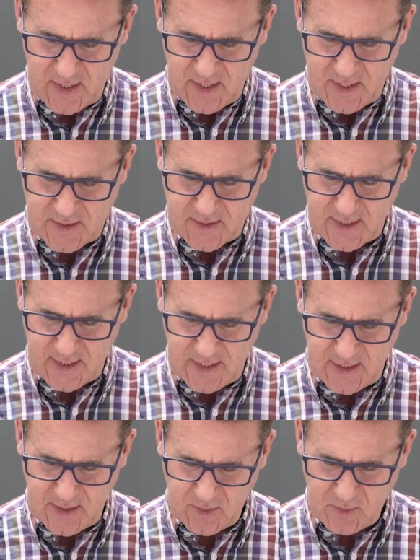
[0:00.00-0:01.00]
is
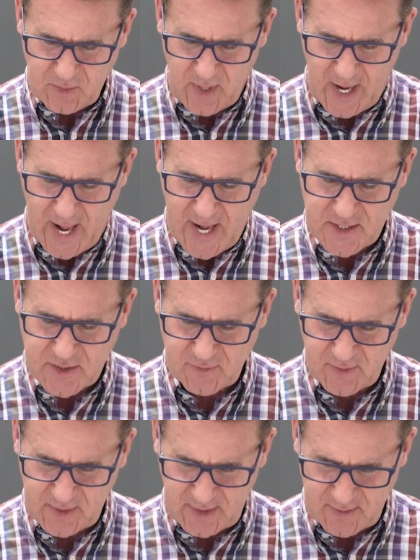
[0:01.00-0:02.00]
he who has
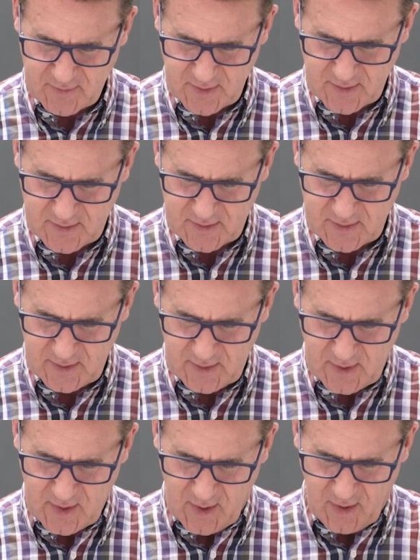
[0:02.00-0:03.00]
forgiveness
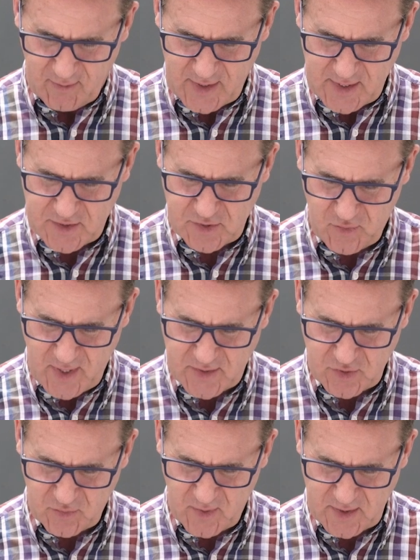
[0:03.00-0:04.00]
of his
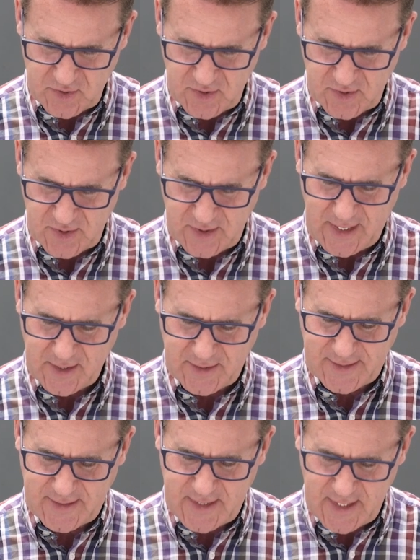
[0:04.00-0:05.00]
transgressions
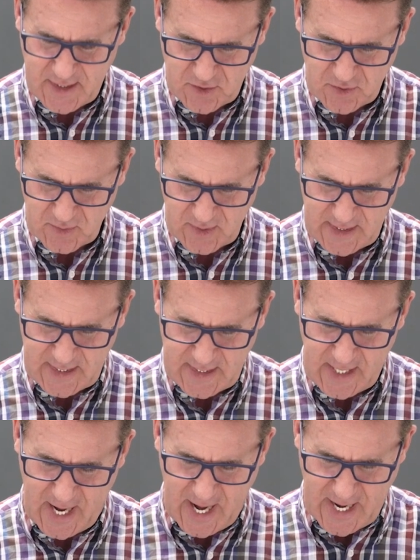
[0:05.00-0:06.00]

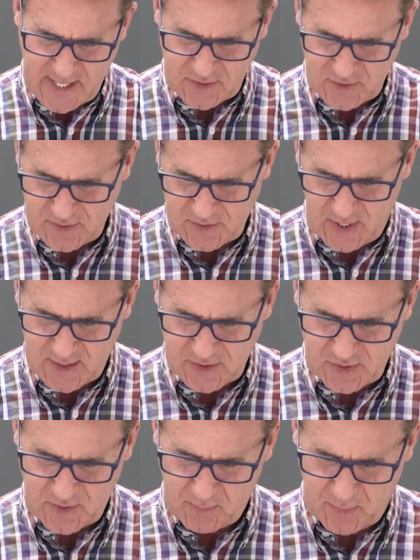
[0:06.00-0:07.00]
continually
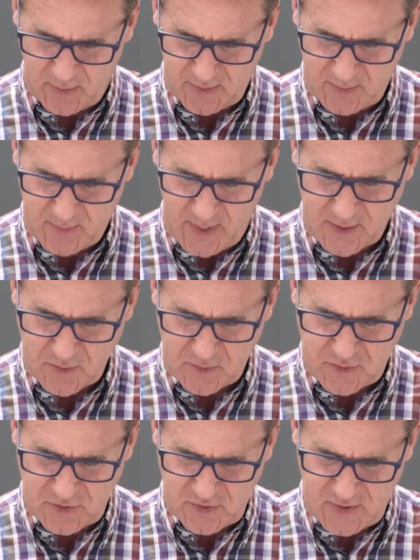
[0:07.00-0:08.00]
exercised upon him and
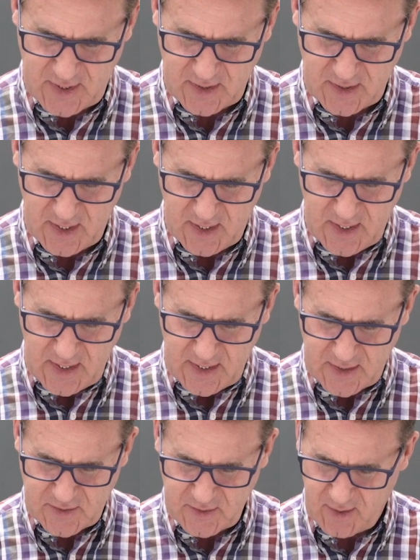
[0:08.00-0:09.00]
whose sin
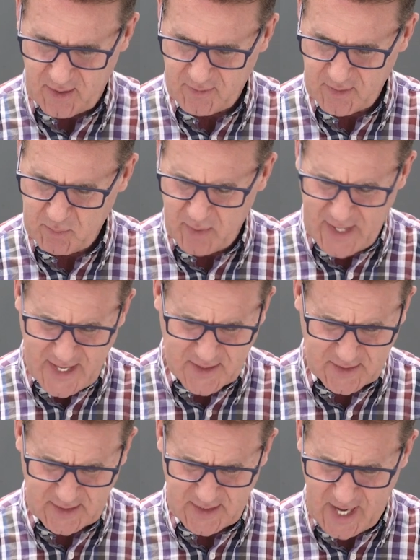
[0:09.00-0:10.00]
is covered.
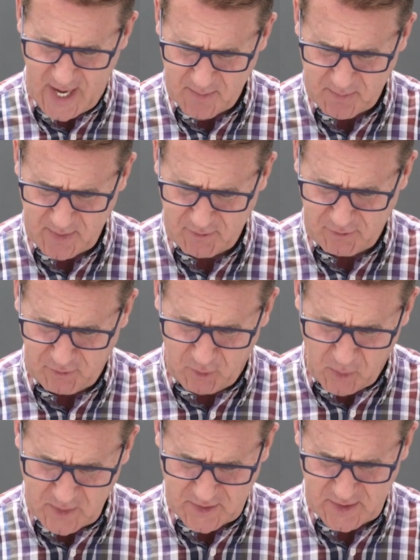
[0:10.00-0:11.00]
Blessed, happy,
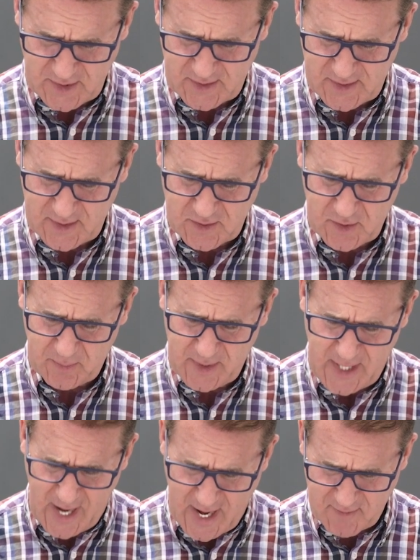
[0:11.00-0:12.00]
fortunate, and to
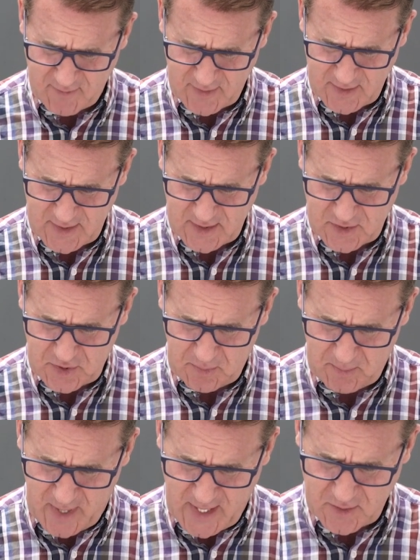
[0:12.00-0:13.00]
be envied is the
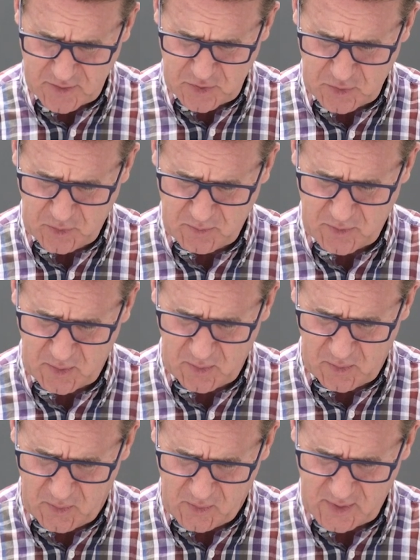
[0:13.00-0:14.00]
man to whom the
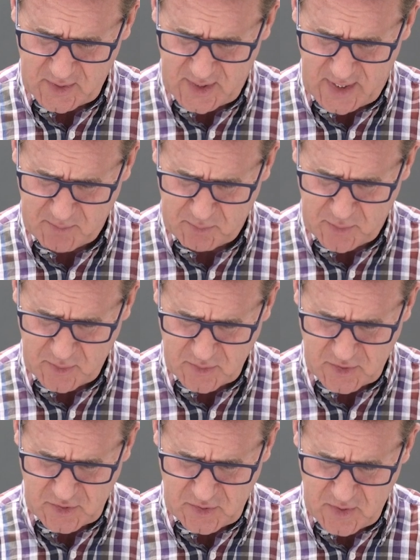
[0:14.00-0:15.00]
Lord
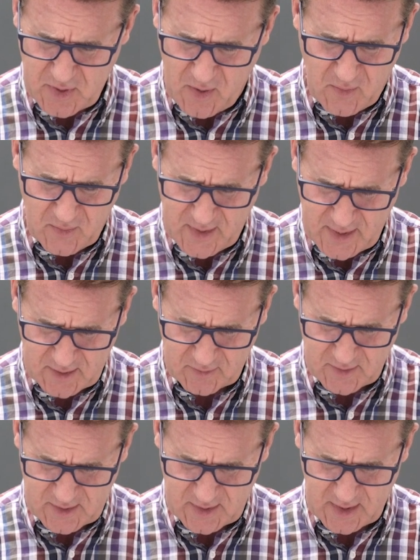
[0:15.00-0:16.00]
imputes no
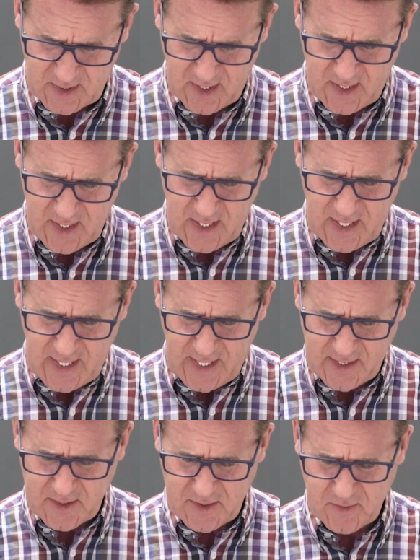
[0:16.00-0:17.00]
iniquity
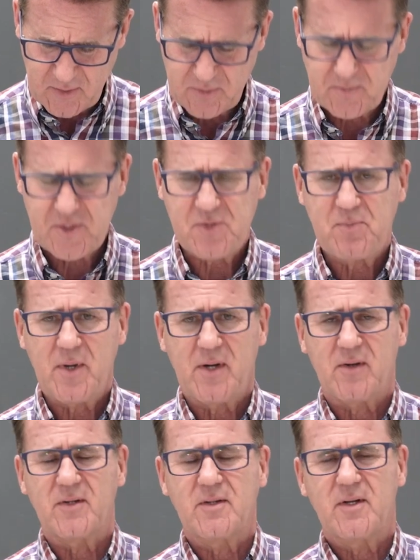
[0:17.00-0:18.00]
and in whose spirit